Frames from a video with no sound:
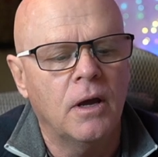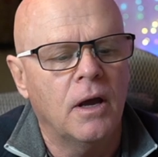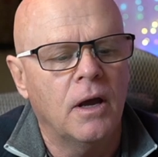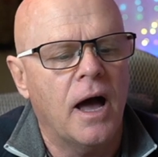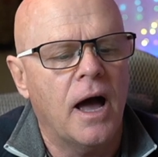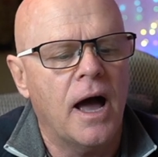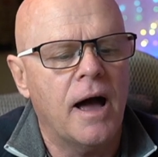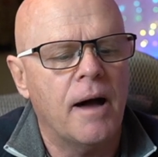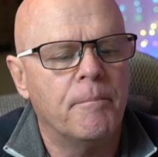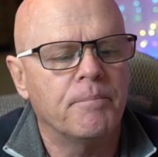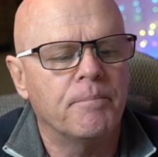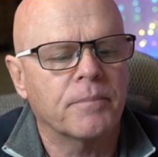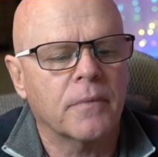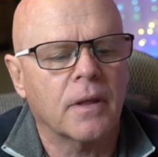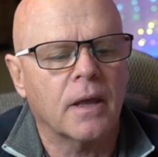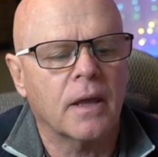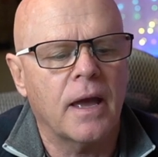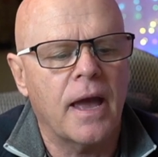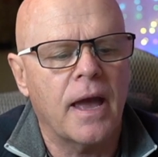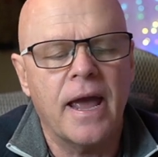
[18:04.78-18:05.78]
Um,
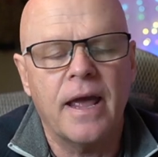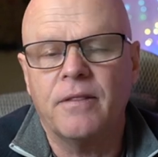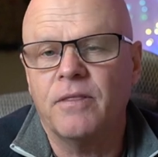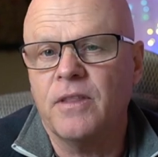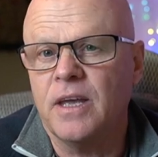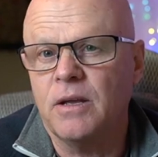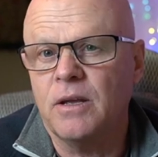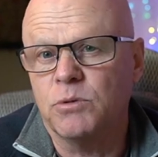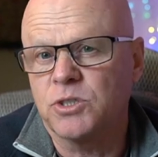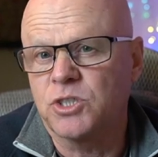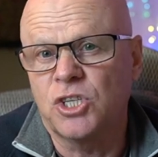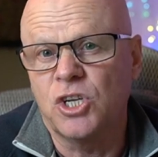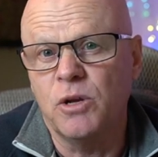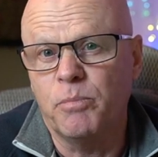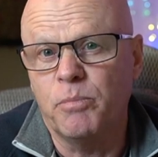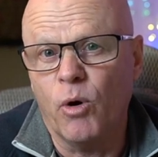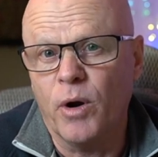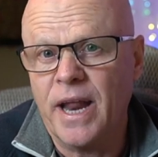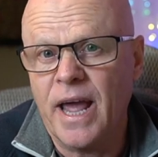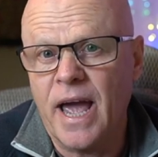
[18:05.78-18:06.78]
and the, it was
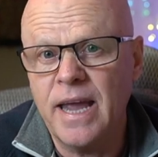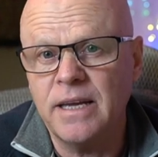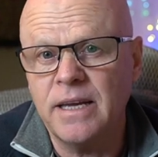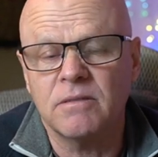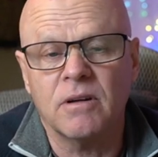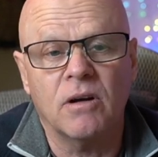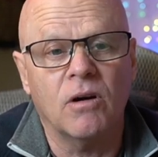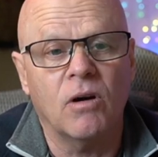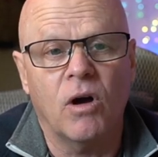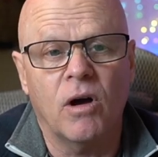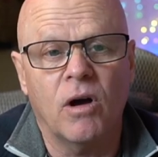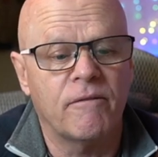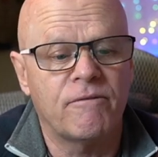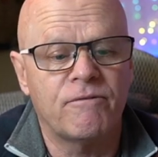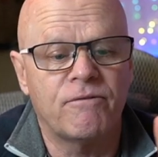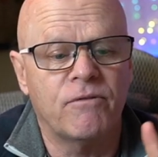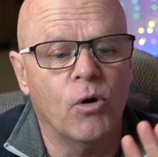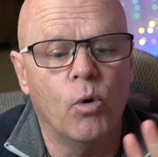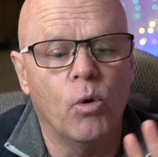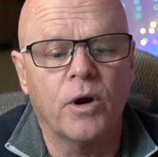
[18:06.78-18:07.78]
2.8
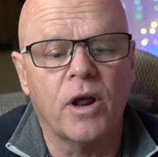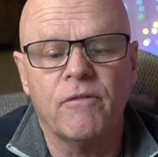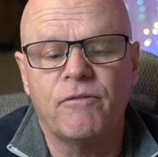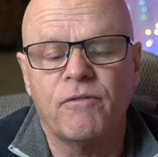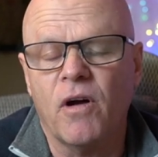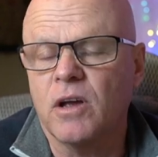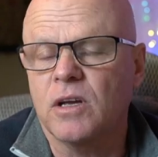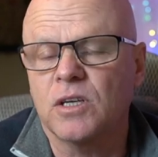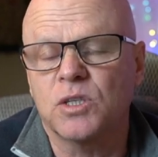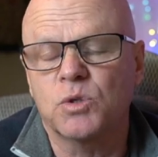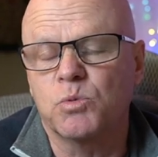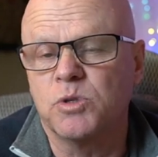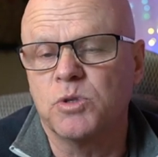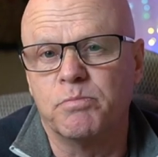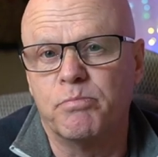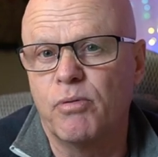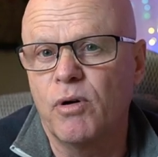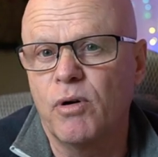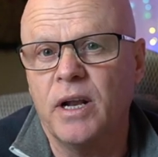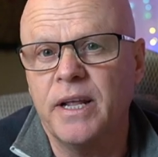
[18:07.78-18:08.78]
autofocus was
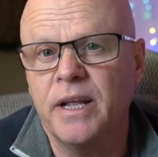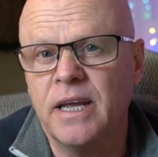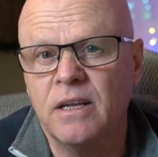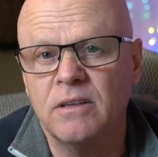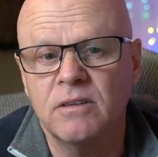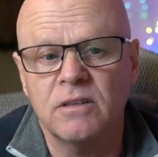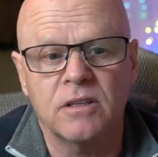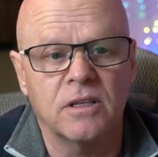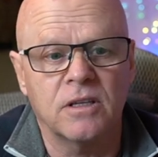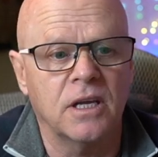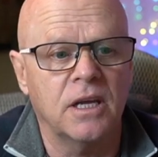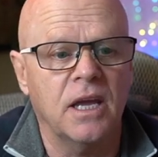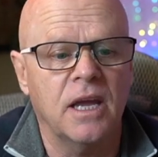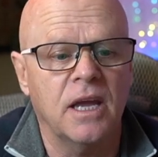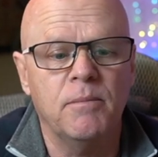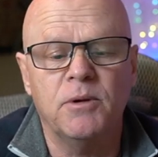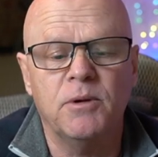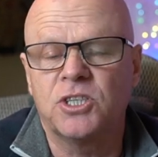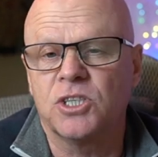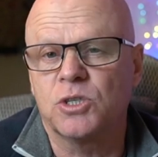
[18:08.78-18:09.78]
brilliant. The
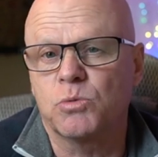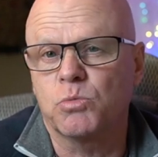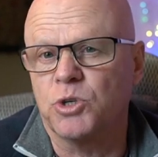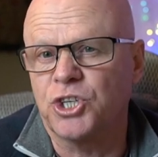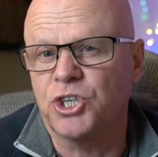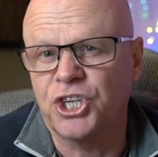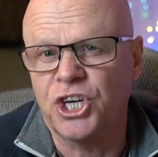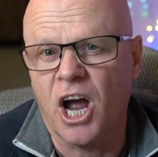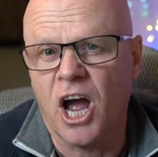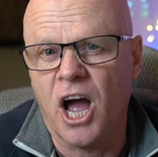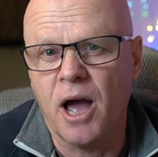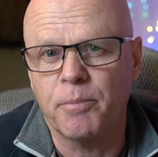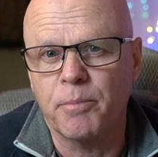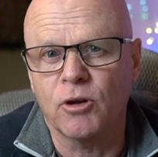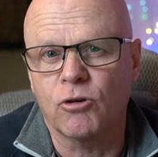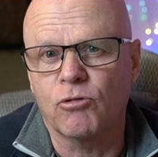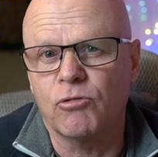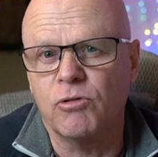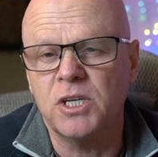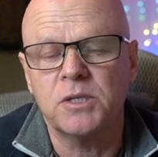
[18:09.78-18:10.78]
images were sharp
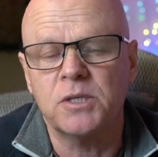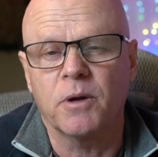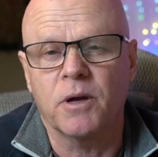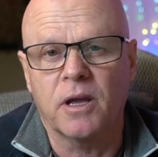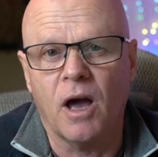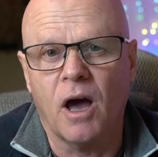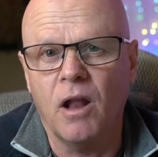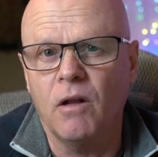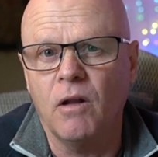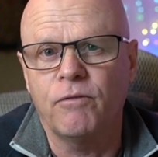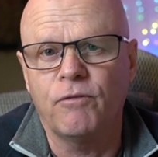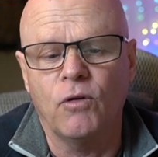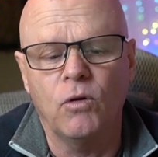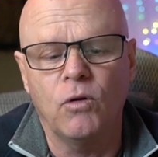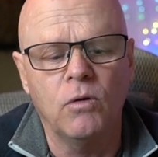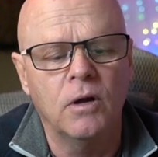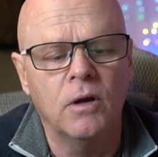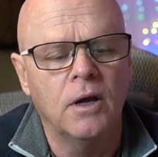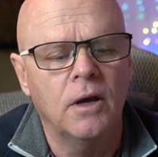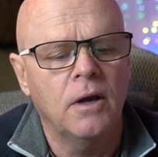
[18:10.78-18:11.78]
and crisp and
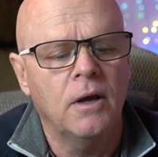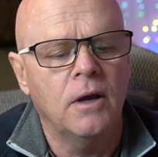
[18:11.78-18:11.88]
colourful.